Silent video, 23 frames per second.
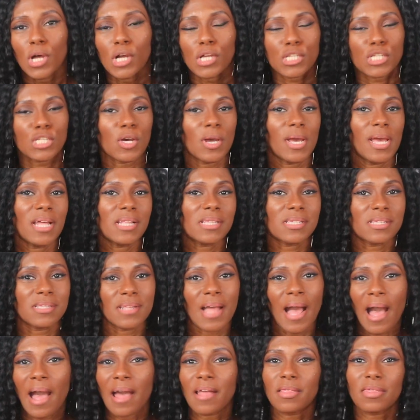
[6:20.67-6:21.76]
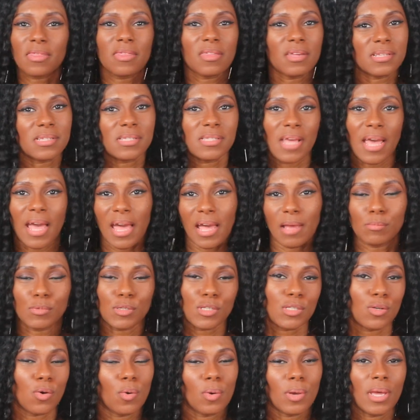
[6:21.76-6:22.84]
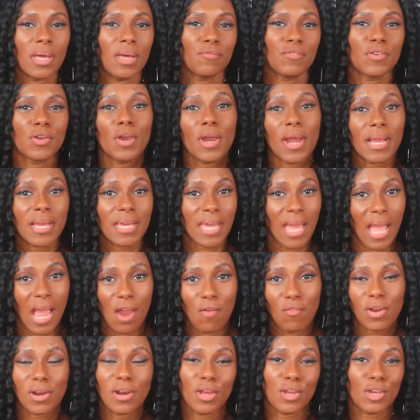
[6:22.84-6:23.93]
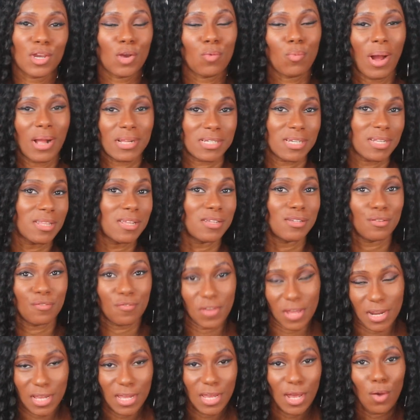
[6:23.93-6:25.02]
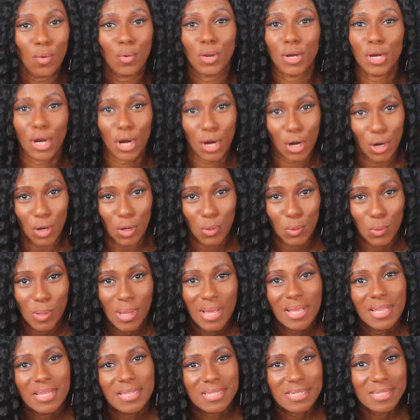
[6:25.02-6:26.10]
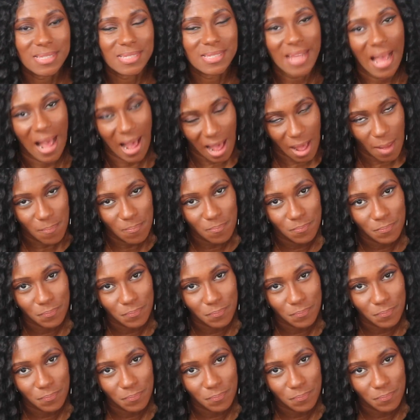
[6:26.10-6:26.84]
So it's not the same. So if you're a Karen and you're watching this video, girl, stop.